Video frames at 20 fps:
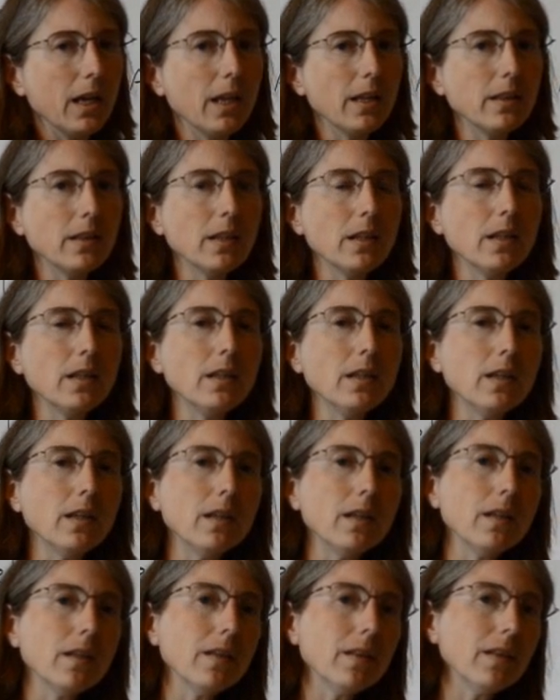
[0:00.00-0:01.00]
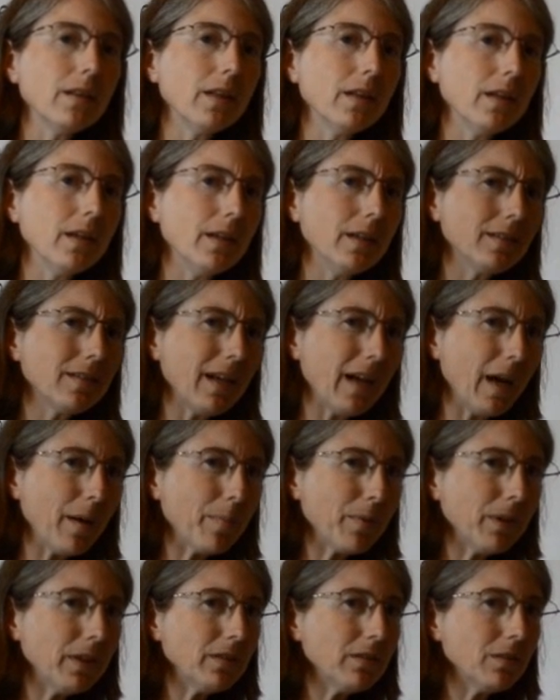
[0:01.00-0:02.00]
And then it's
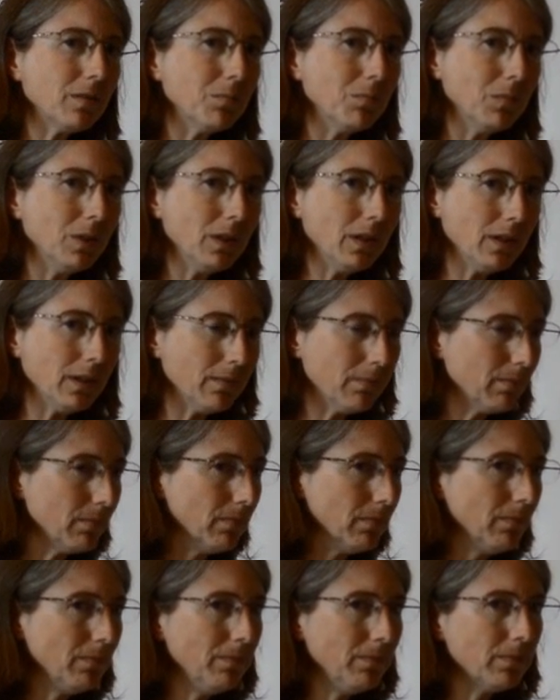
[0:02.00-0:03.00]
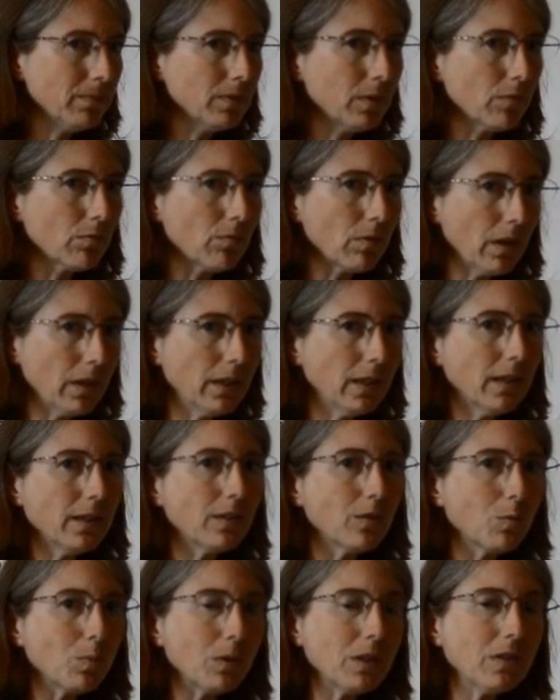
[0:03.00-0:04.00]
happening to me.
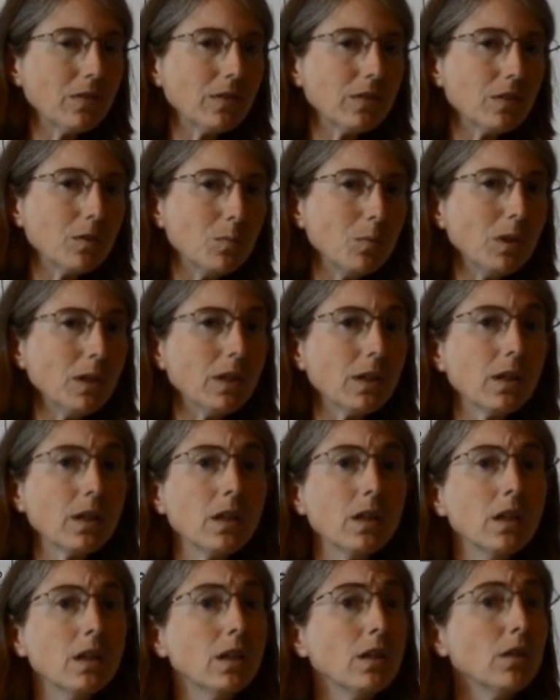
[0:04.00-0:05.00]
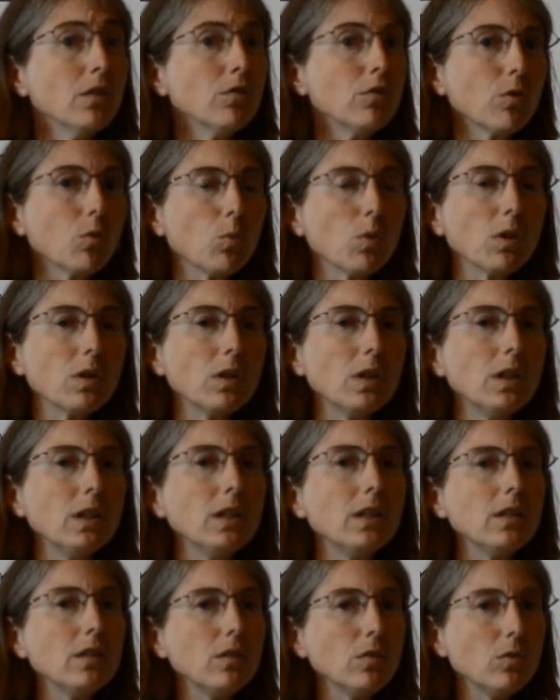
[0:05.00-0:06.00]
Running is pleasing to me. So we're going to
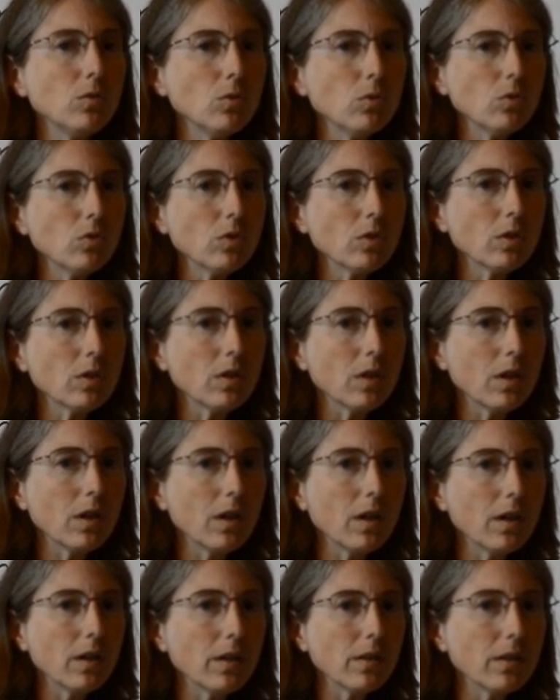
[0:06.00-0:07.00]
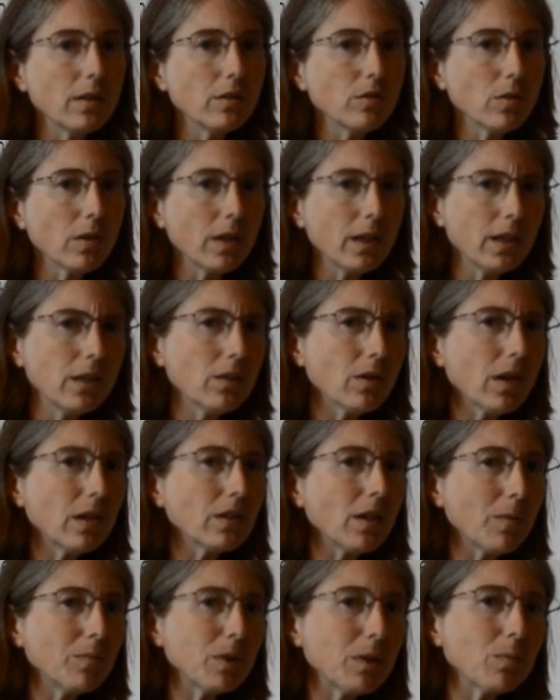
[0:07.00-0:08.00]
need to use the
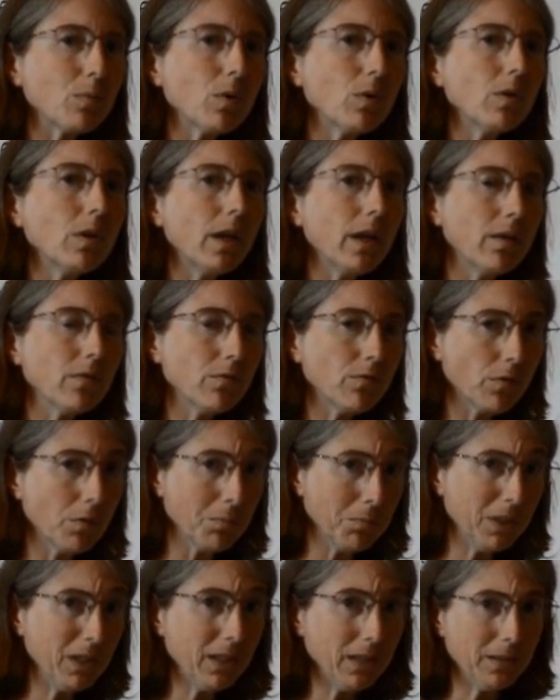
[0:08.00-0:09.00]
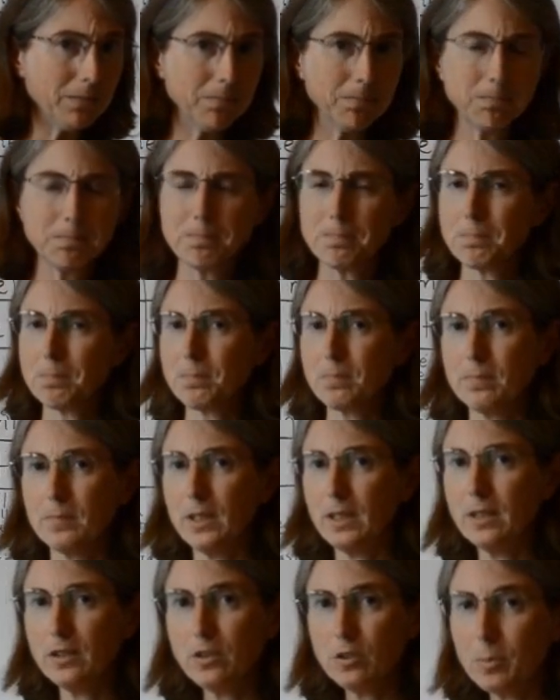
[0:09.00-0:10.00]
indirect object pronoun for me.
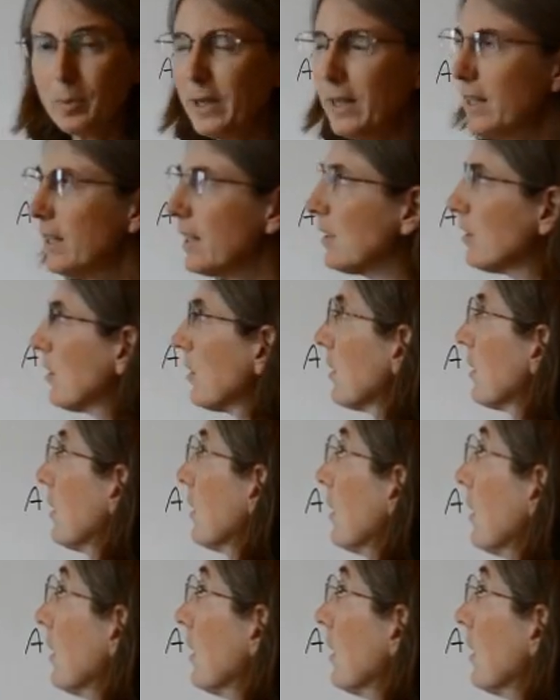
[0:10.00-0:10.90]
And in Spanish,